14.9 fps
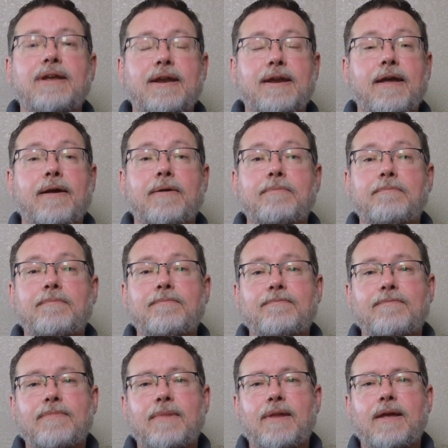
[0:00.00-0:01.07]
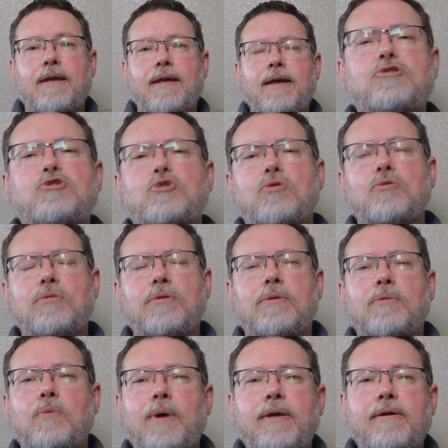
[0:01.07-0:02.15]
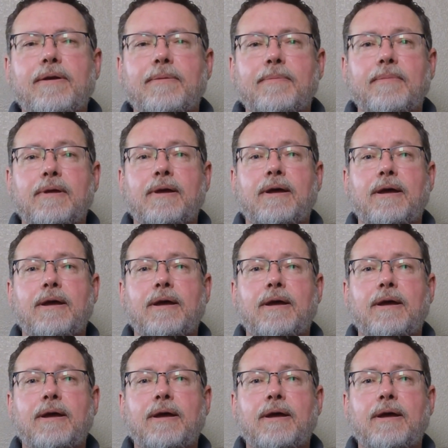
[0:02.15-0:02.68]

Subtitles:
Can you help? Sure, welcome.